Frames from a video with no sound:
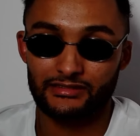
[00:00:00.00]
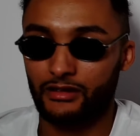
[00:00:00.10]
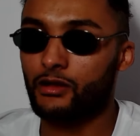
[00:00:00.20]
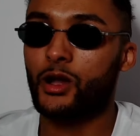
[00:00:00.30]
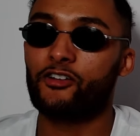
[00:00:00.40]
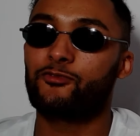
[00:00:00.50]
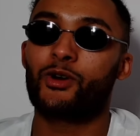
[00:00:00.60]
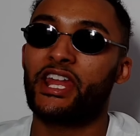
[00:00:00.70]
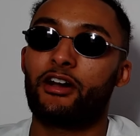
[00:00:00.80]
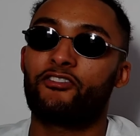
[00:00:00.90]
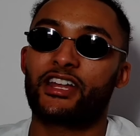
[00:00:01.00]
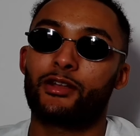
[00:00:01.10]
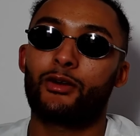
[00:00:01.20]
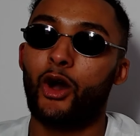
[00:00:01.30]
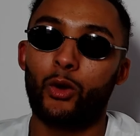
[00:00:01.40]
Oh, I've won it. I've had
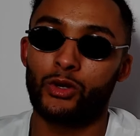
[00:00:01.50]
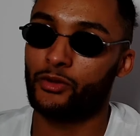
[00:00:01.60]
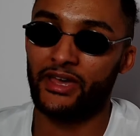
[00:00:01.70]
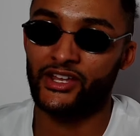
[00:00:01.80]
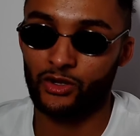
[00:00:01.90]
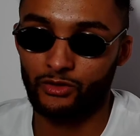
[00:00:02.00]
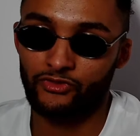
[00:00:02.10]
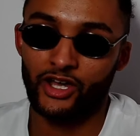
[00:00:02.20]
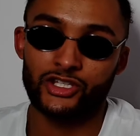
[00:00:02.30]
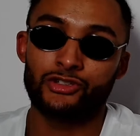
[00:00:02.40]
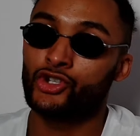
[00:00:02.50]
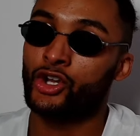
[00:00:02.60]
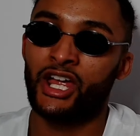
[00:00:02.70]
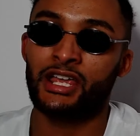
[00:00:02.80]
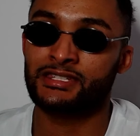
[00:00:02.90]
a whole lot of bare knuckle fights. John
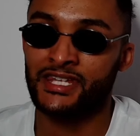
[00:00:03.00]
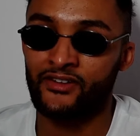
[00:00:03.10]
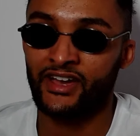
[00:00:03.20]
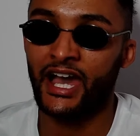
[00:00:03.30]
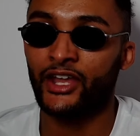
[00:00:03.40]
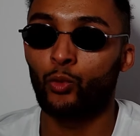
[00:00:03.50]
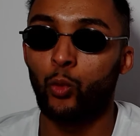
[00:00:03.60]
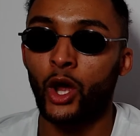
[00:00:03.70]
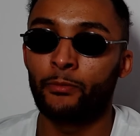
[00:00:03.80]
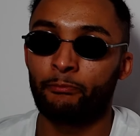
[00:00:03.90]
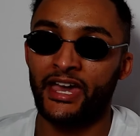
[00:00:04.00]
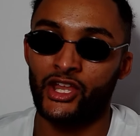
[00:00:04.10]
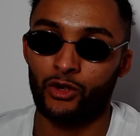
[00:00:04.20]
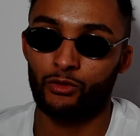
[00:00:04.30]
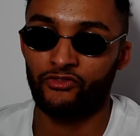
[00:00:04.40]
has never had one bare
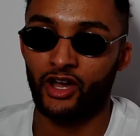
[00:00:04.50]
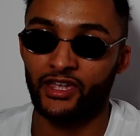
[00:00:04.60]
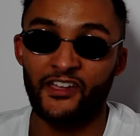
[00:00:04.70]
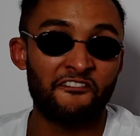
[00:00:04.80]
knuckle fight.